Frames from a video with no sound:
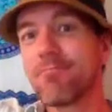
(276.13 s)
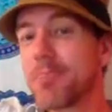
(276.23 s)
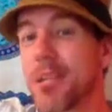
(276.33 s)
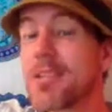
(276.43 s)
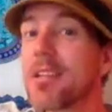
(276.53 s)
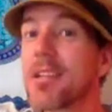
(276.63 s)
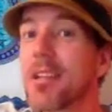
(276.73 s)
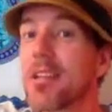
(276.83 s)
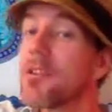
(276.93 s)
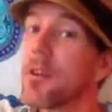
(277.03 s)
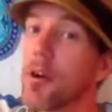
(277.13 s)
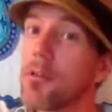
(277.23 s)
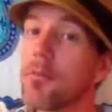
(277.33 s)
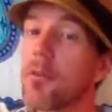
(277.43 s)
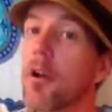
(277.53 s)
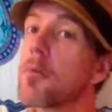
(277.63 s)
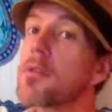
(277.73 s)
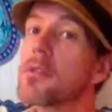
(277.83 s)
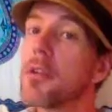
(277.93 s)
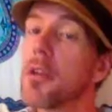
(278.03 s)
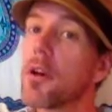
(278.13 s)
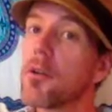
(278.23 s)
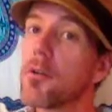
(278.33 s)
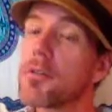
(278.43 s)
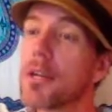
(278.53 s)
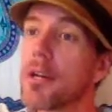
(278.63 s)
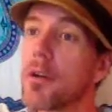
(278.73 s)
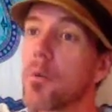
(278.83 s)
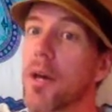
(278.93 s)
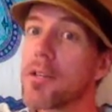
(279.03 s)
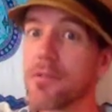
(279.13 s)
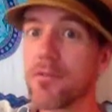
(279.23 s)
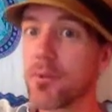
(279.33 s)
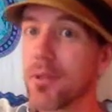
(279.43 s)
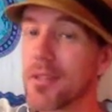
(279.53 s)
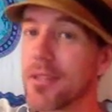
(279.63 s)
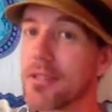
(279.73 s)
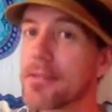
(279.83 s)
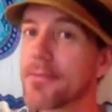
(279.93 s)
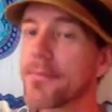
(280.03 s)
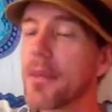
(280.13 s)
basically the old environments and the old ways of doing things.